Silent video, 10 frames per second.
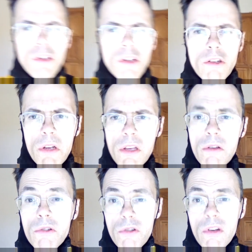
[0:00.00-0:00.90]
is where he
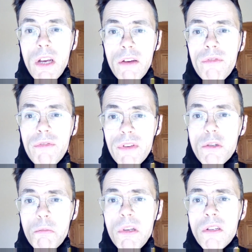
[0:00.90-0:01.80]
used to have his
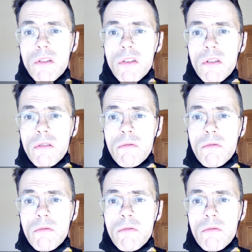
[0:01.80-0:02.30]
business.